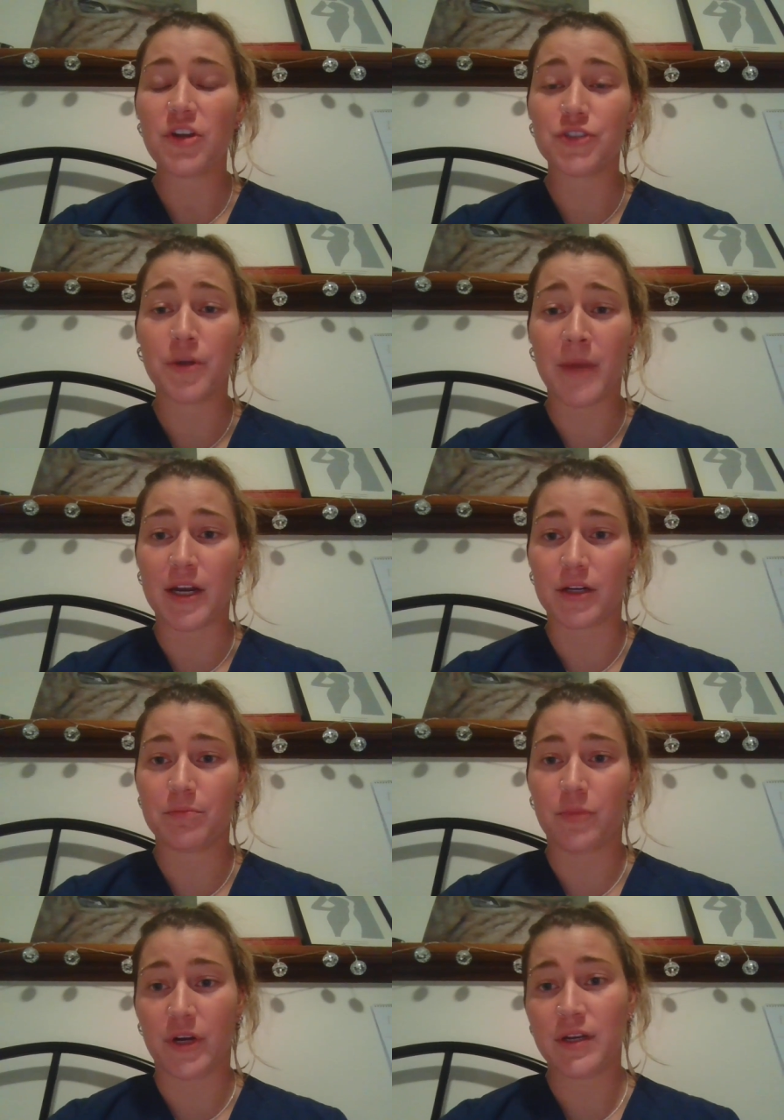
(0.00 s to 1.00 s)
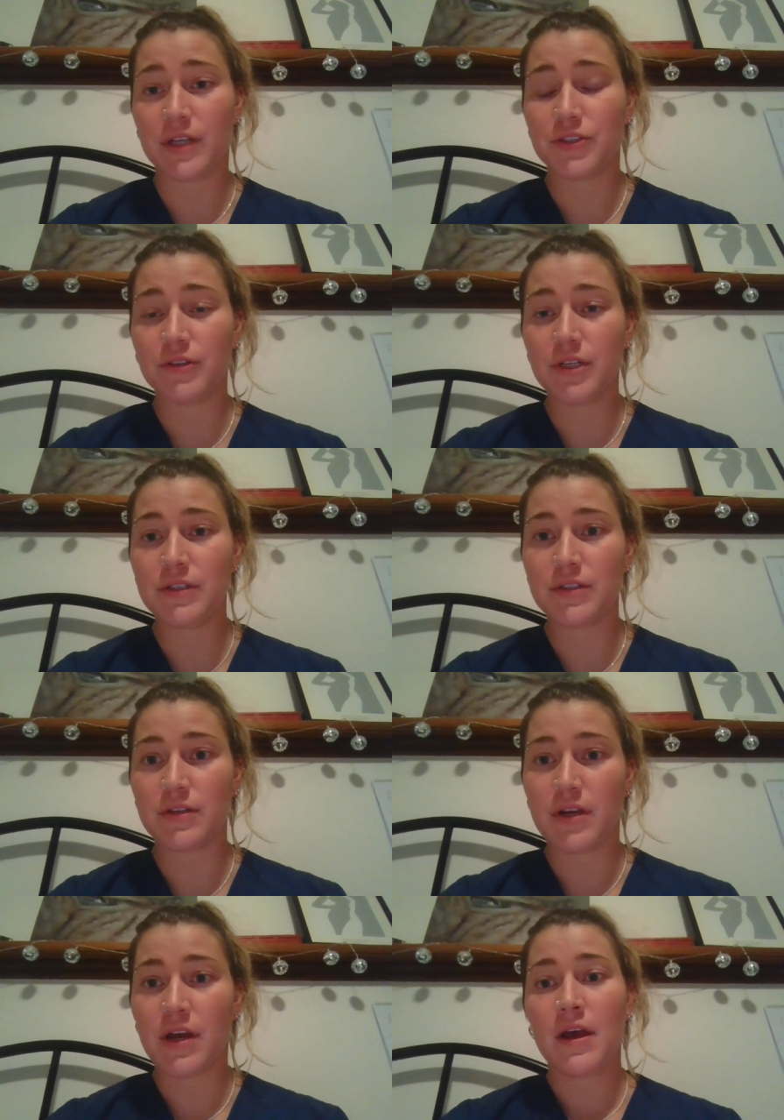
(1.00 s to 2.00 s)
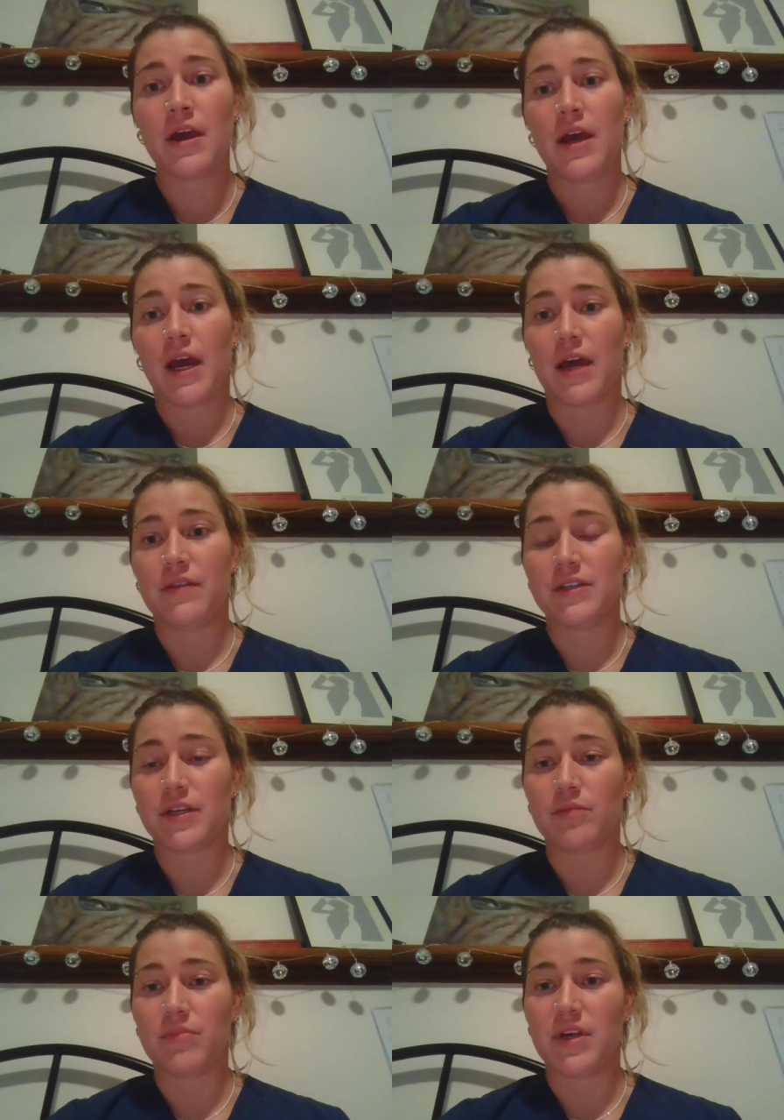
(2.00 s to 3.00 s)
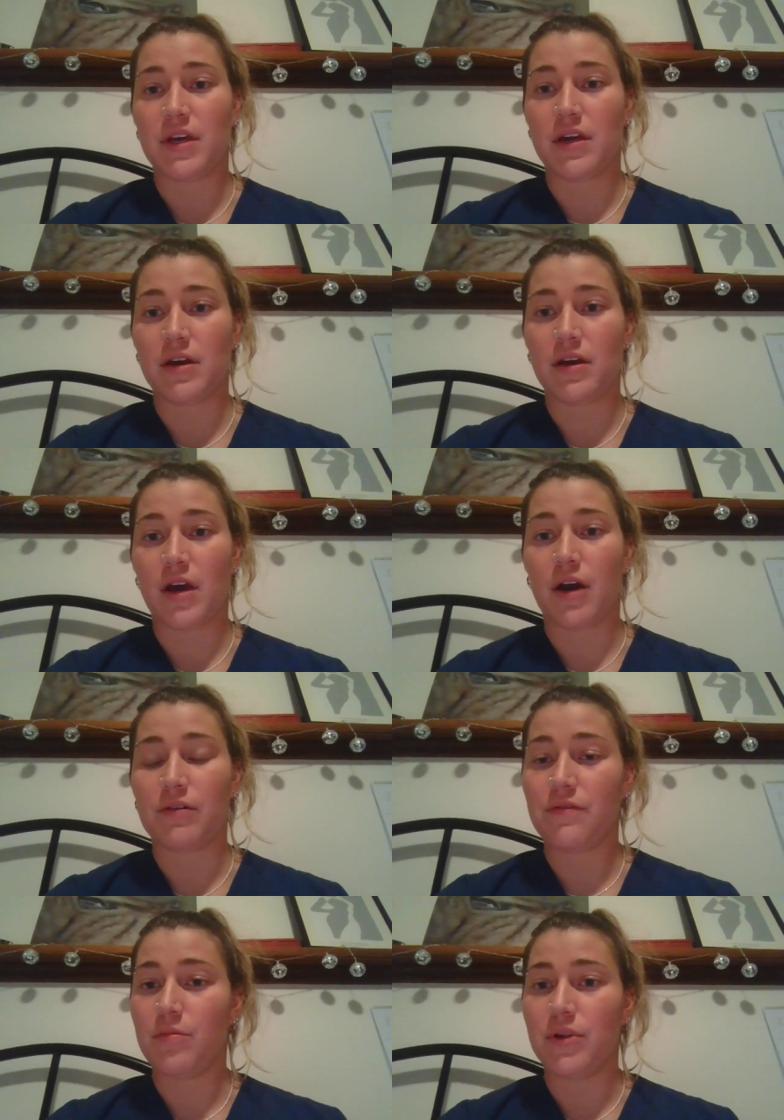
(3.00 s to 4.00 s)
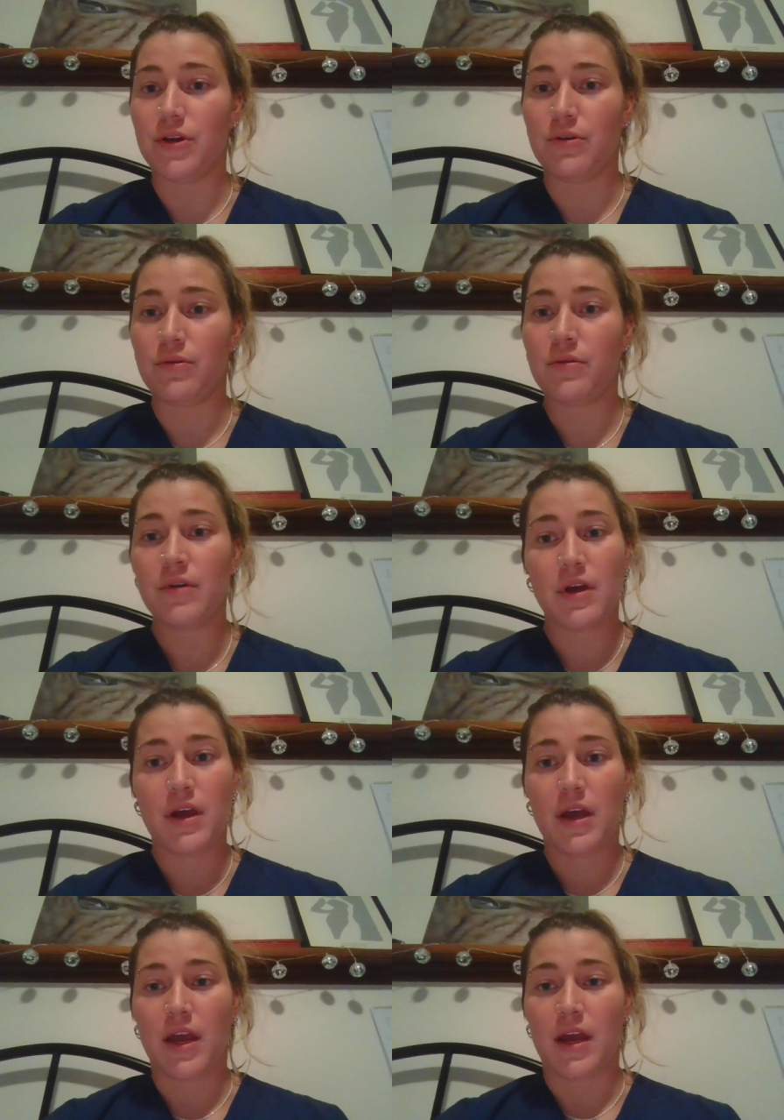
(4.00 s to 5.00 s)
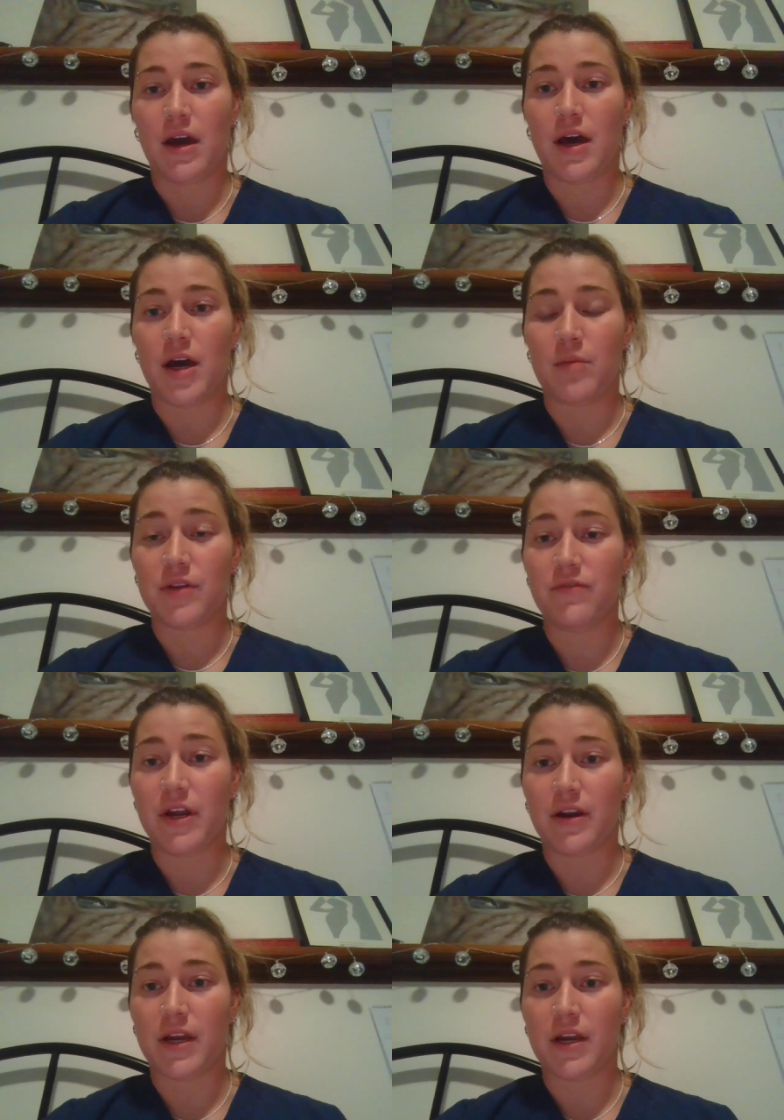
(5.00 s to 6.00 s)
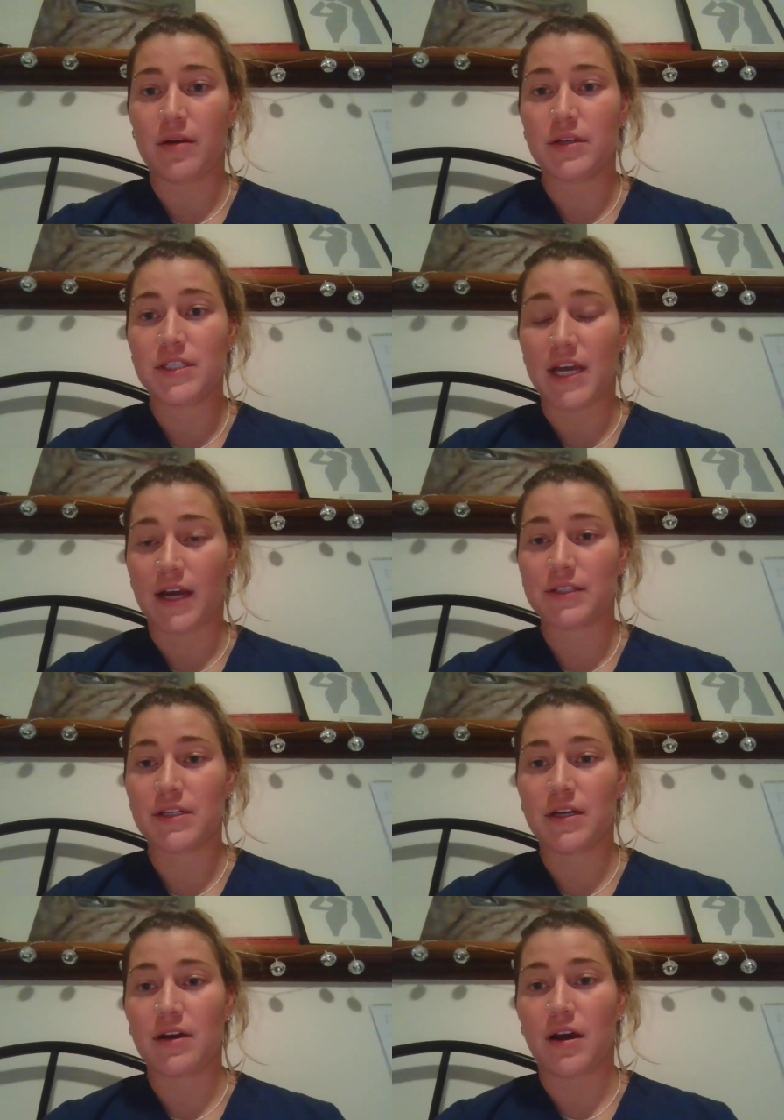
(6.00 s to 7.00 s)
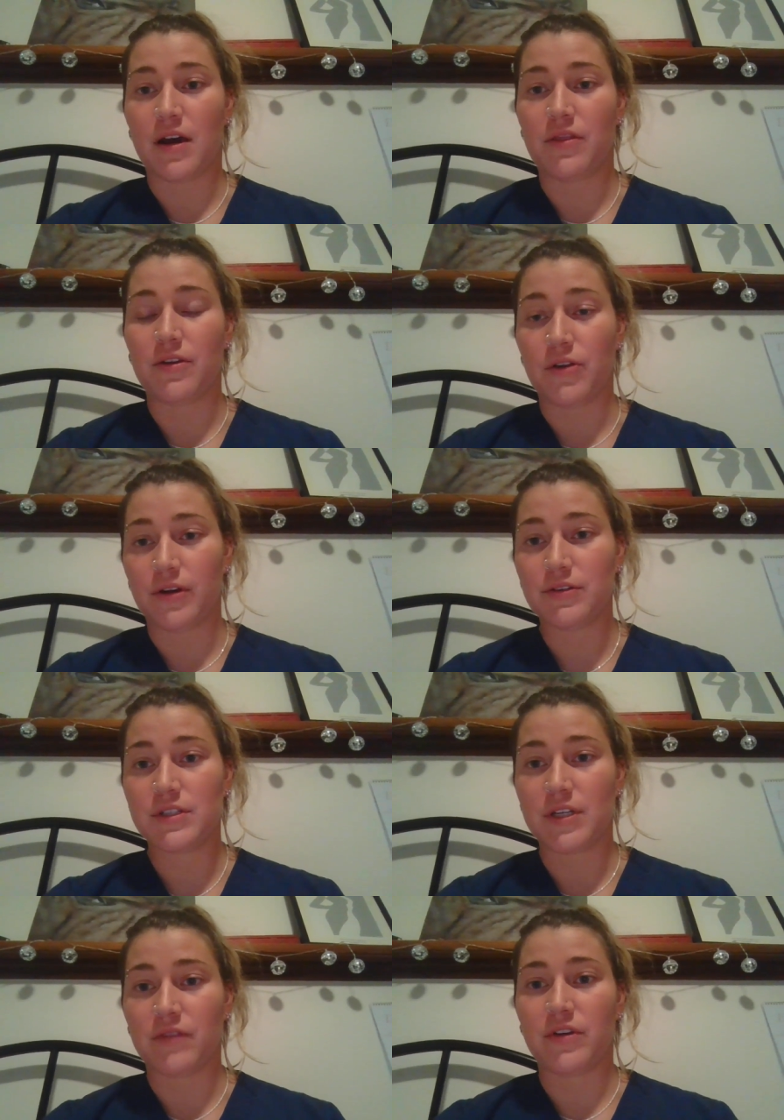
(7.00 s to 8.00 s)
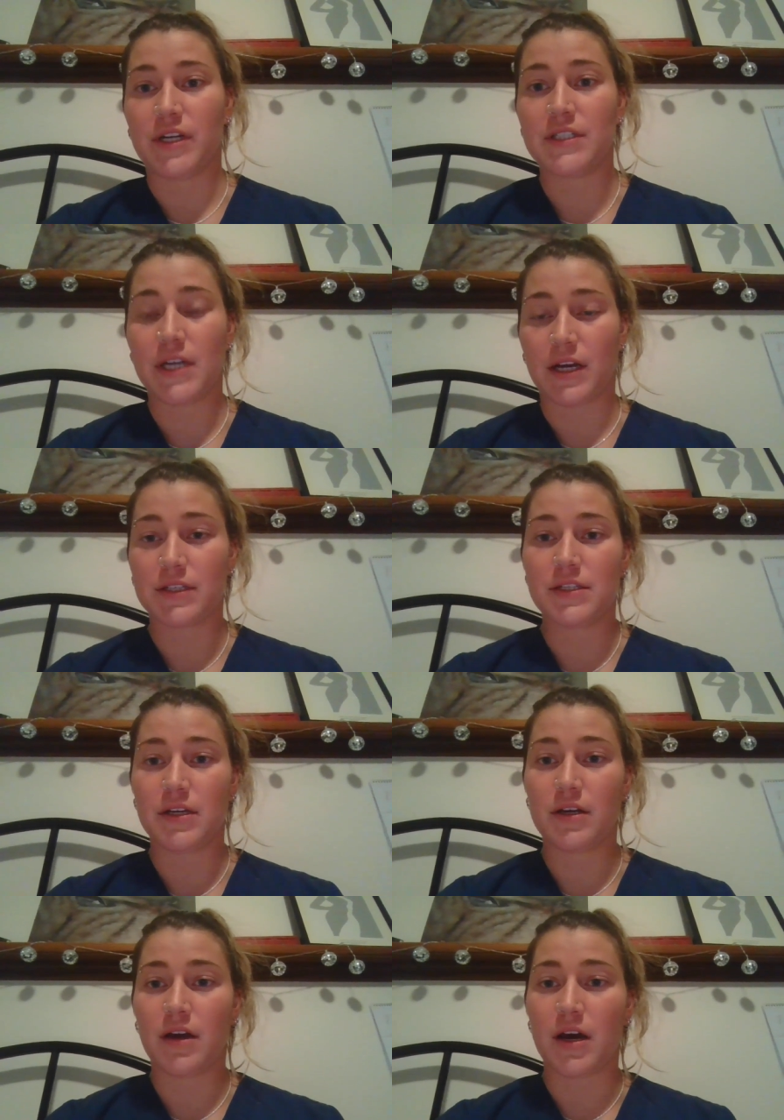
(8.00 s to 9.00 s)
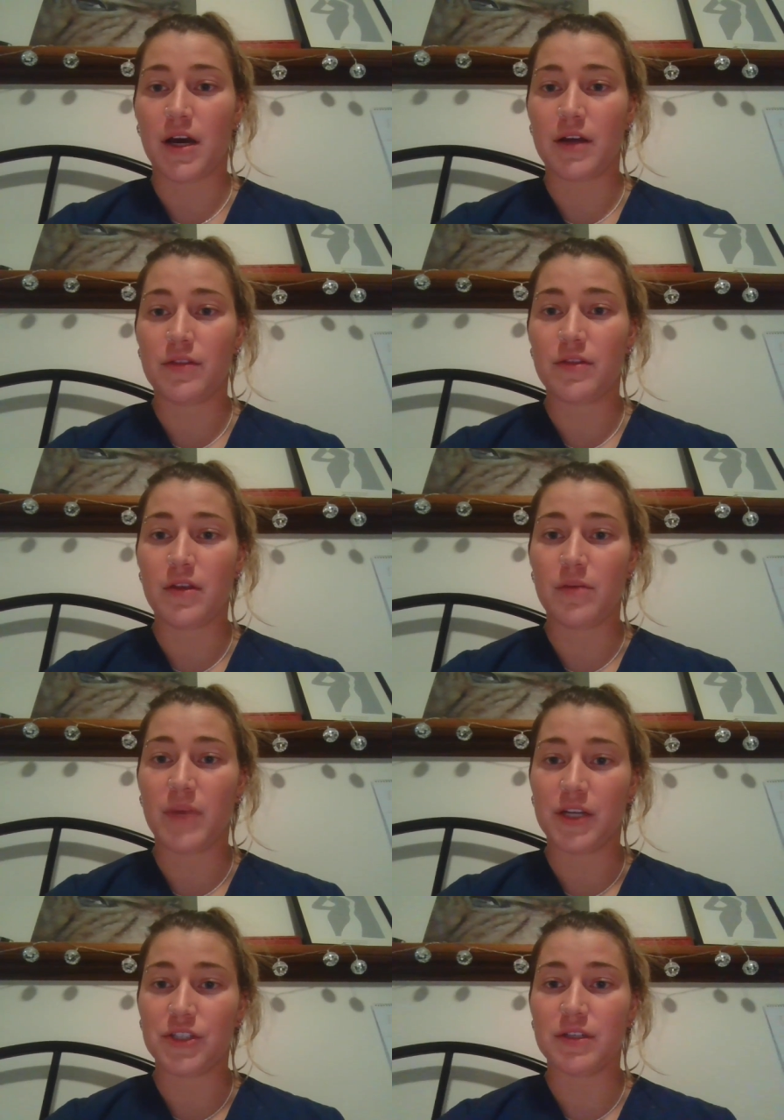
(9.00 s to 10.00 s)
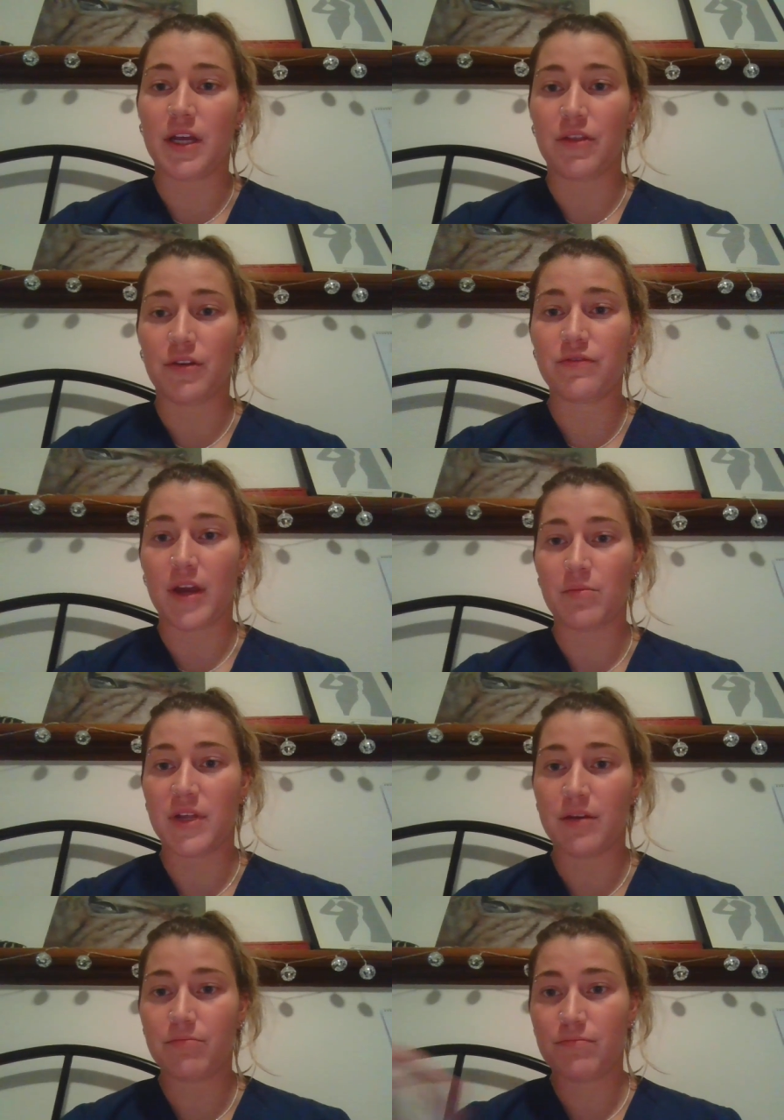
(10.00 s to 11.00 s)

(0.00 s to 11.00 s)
traumatic brain injuries. And these can be out of the blue and very taxing on the nurse and very taxing the patient and their family.